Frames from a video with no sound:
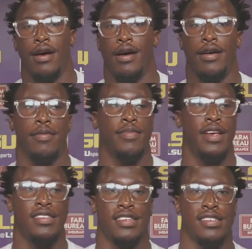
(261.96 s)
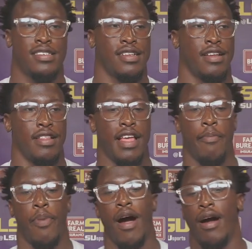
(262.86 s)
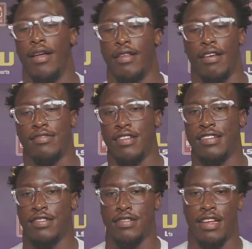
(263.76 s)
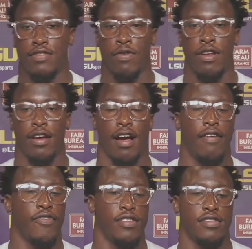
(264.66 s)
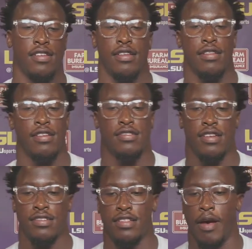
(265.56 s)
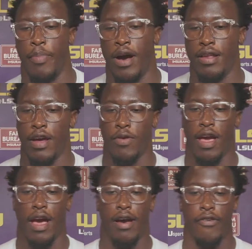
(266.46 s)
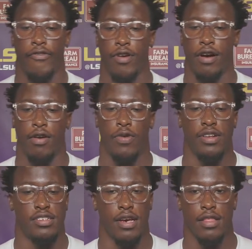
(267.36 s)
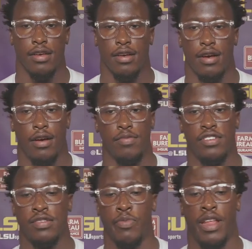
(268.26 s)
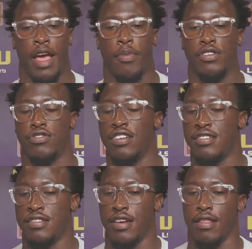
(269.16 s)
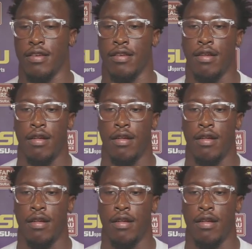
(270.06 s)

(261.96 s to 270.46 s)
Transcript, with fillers: from? Um, it's just that bond. That's that's that's really the confidence in It's, it's that bond that we have uh, with each other. Um, just being able to trust each other.